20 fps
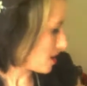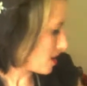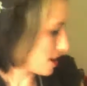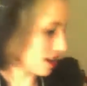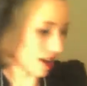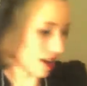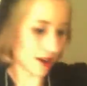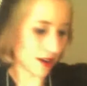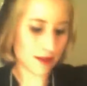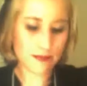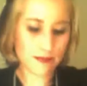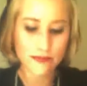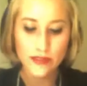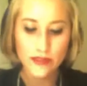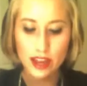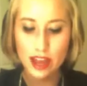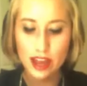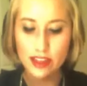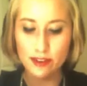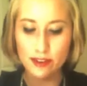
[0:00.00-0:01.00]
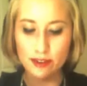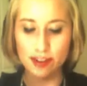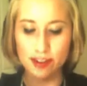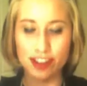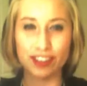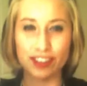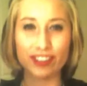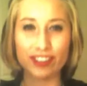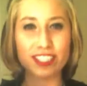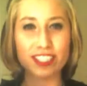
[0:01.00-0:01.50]
Um, and then
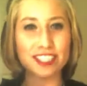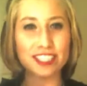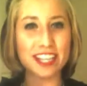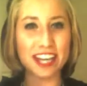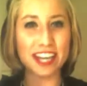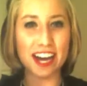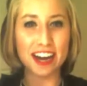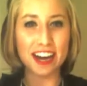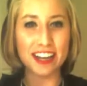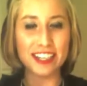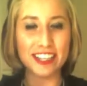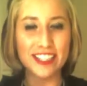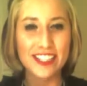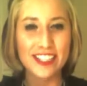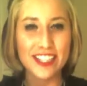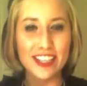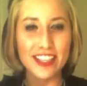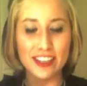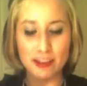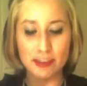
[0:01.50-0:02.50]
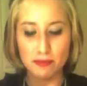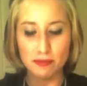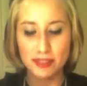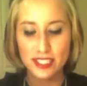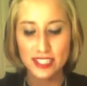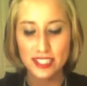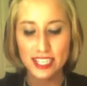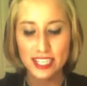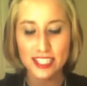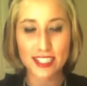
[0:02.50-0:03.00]
what else I got is a
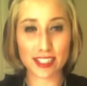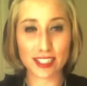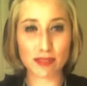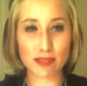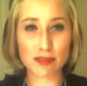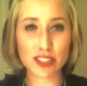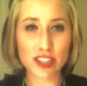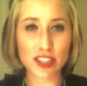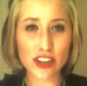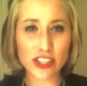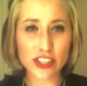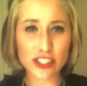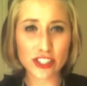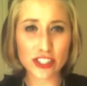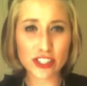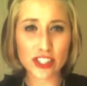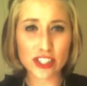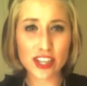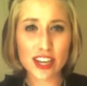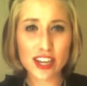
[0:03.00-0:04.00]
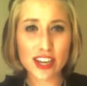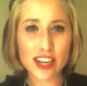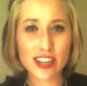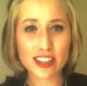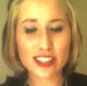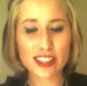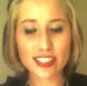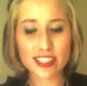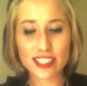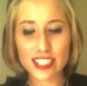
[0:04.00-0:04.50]
Blistex lip massage
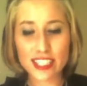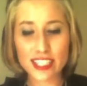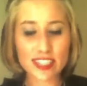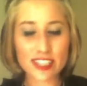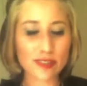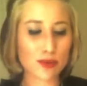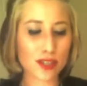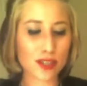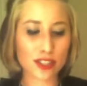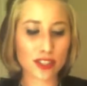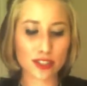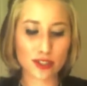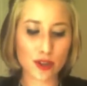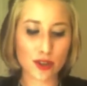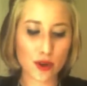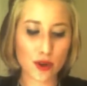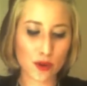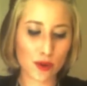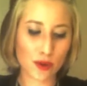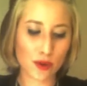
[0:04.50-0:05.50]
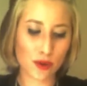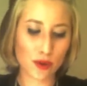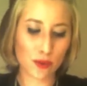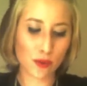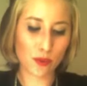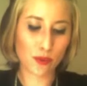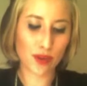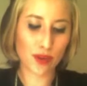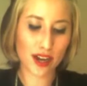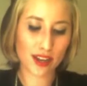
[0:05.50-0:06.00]
this thing works so
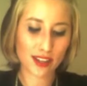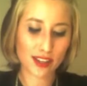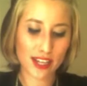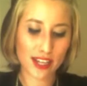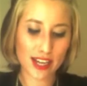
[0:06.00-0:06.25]
well.